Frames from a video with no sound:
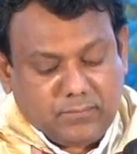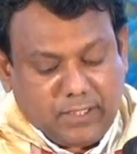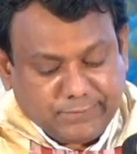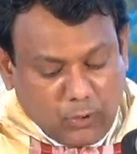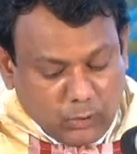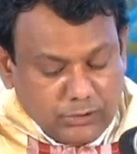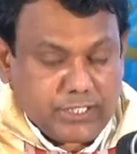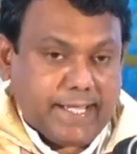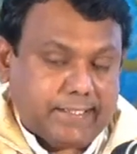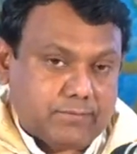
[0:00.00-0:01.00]
of all
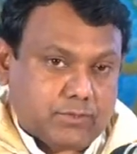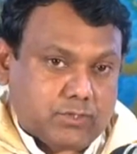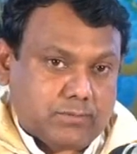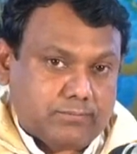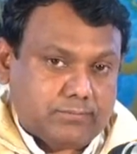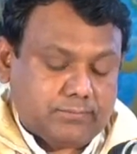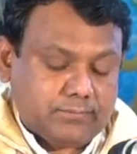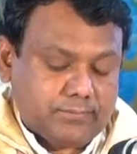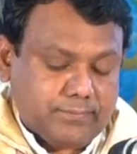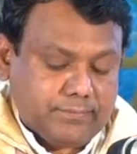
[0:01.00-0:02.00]
times
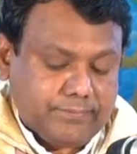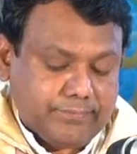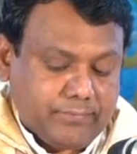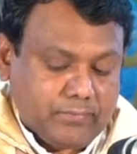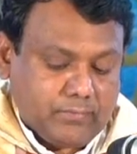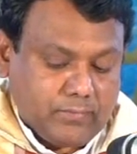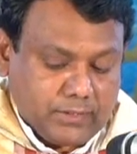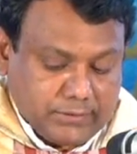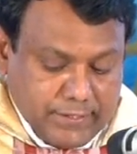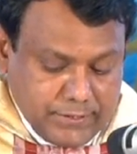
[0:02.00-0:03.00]

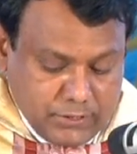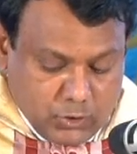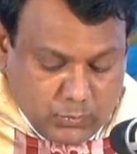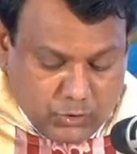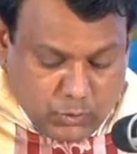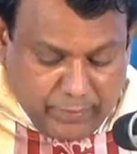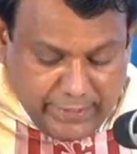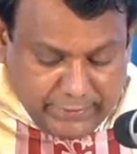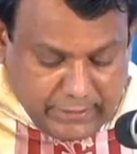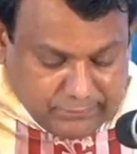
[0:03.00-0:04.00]
the graces which
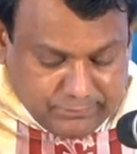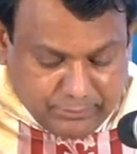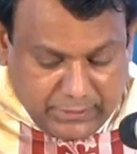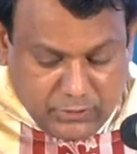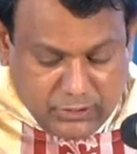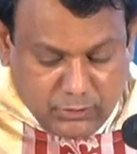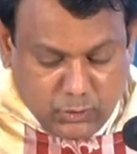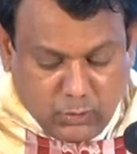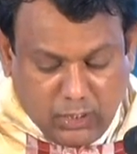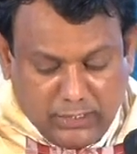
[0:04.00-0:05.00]
made them pleasing
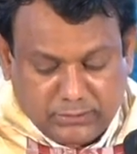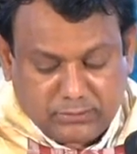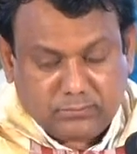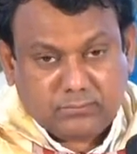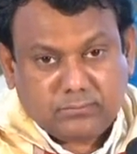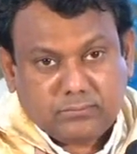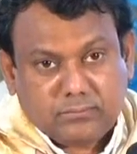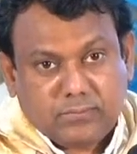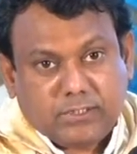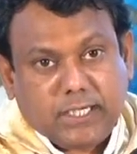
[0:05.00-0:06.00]
to God.
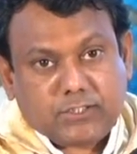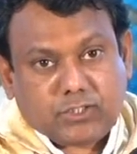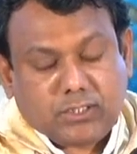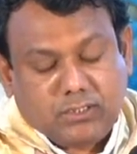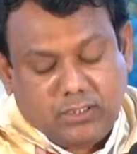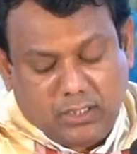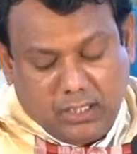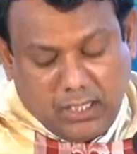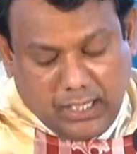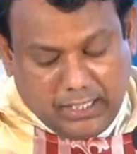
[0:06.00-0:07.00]
Just
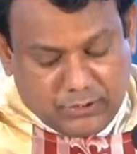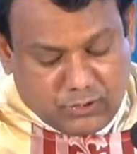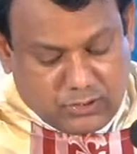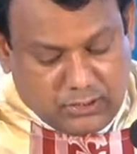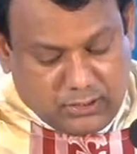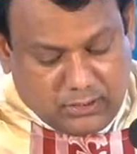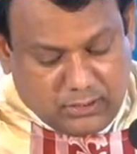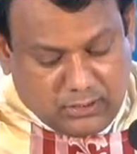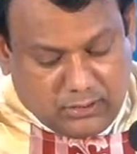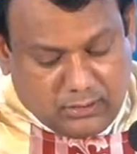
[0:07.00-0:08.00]
as
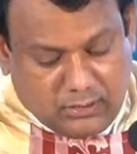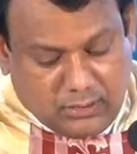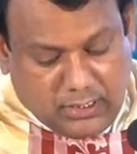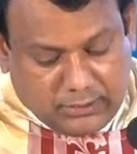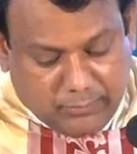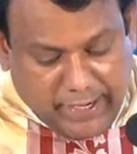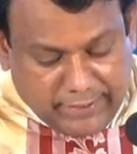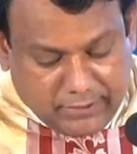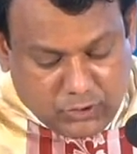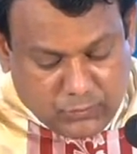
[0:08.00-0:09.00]
at the
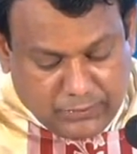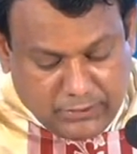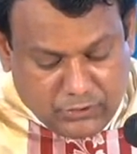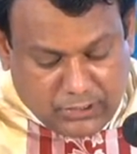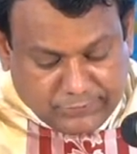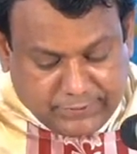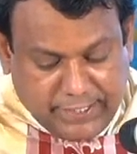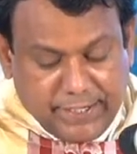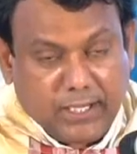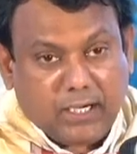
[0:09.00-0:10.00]
marriage feast of
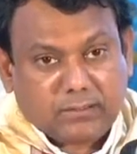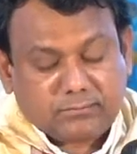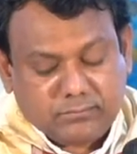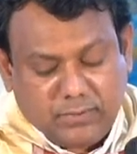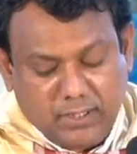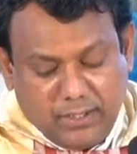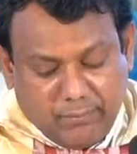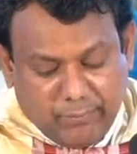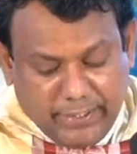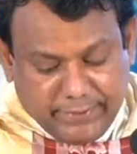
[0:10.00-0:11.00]
Cana,
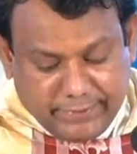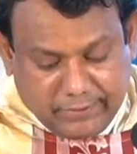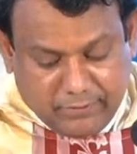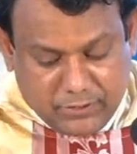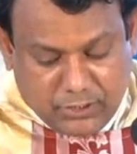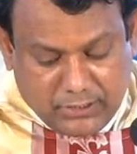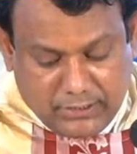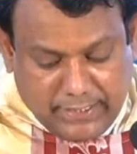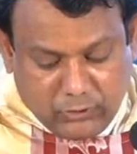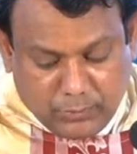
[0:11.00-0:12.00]
Mary requested
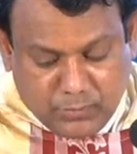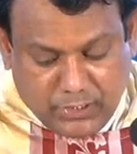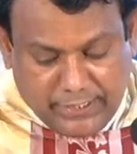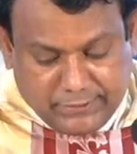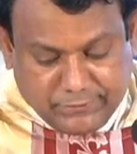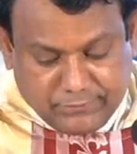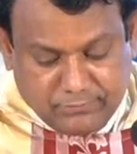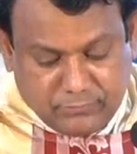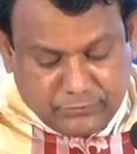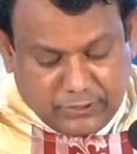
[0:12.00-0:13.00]
and obtained
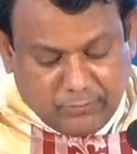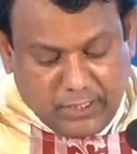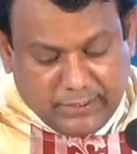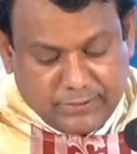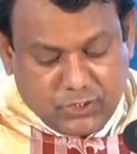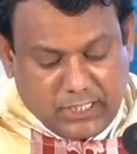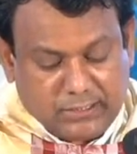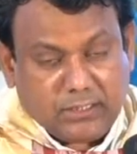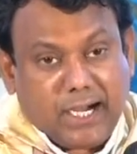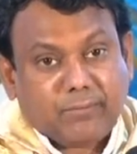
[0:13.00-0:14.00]
from her
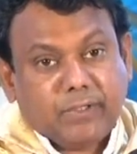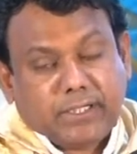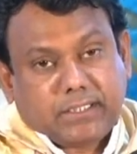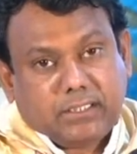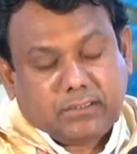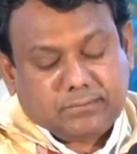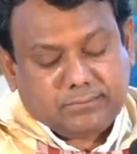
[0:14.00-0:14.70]
son a miracle.